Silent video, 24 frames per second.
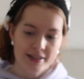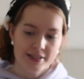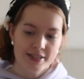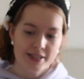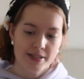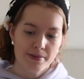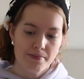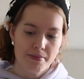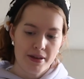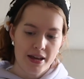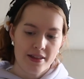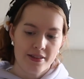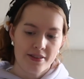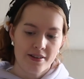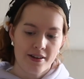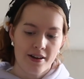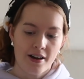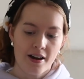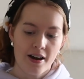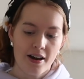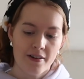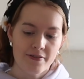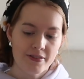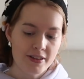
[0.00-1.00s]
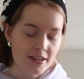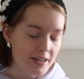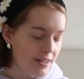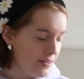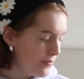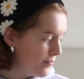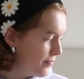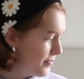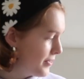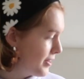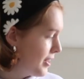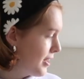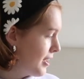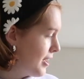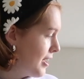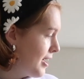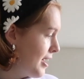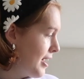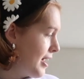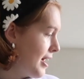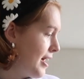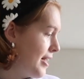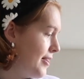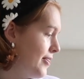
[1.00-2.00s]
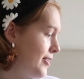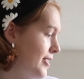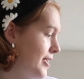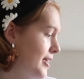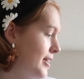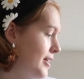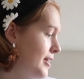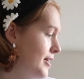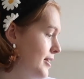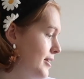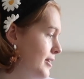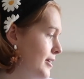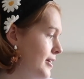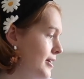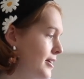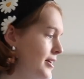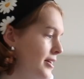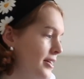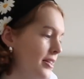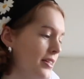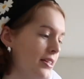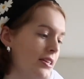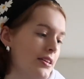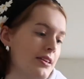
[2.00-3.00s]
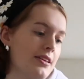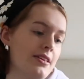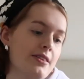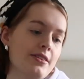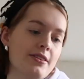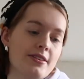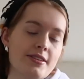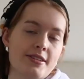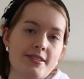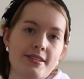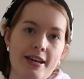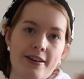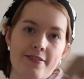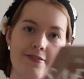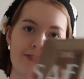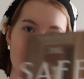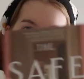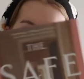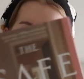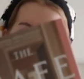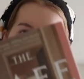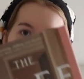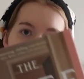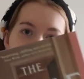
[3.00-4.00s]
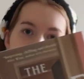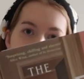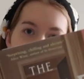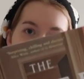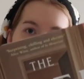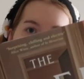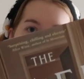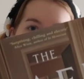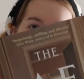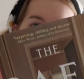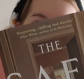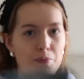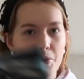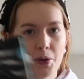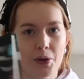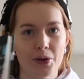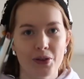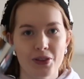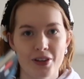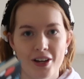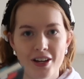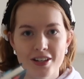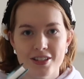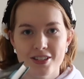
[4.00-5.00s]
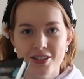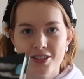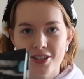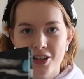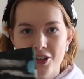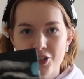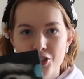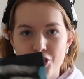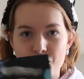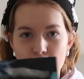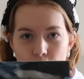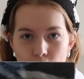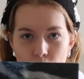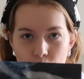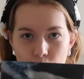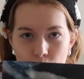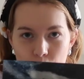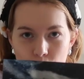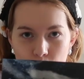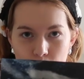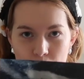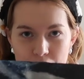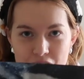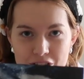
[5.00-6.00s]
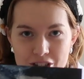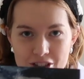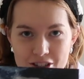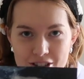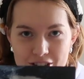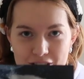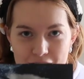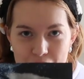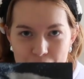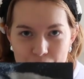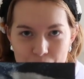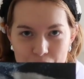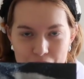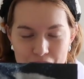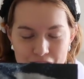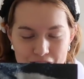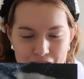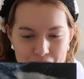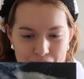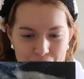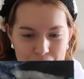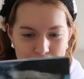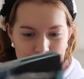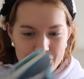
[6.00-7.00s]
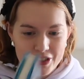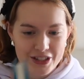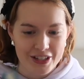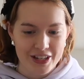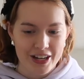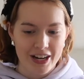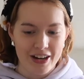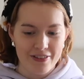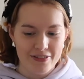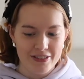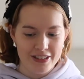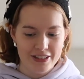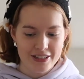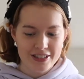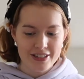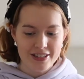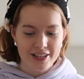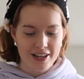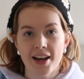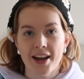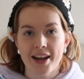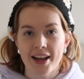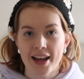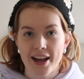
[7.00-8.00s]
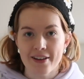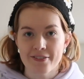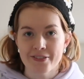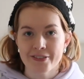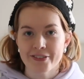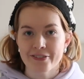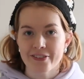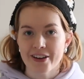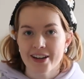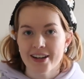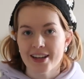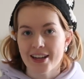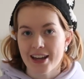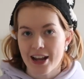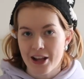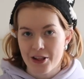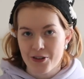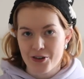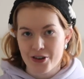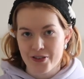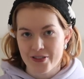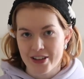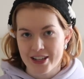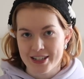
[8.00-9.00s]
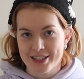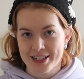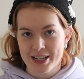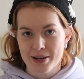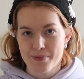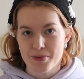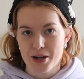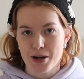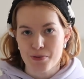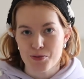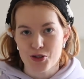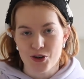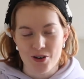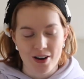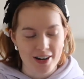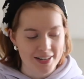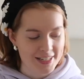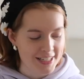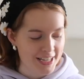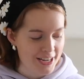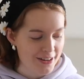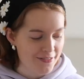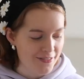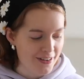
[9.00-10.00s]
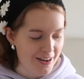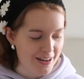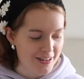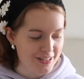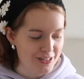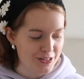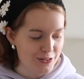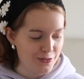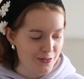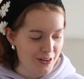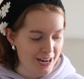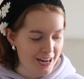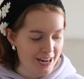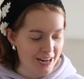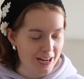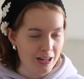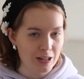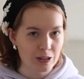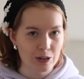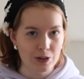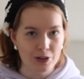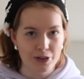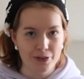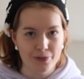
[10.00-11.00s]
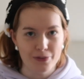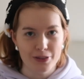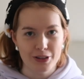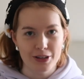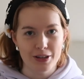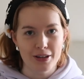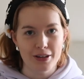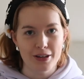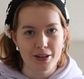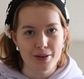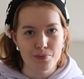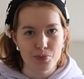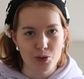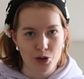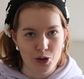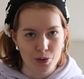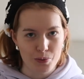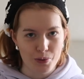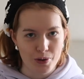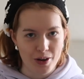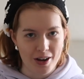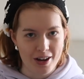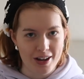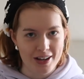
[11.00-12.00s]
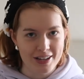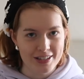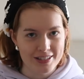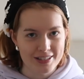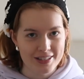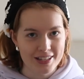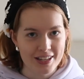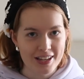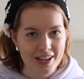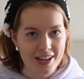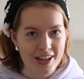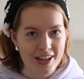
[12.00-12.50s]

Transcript: Samantha Harvey, and then the SafeKeep. Both are such gorgeous covers. I haven't read either of these yet, but I'm trying to get around to reading a lot of the Booker Prize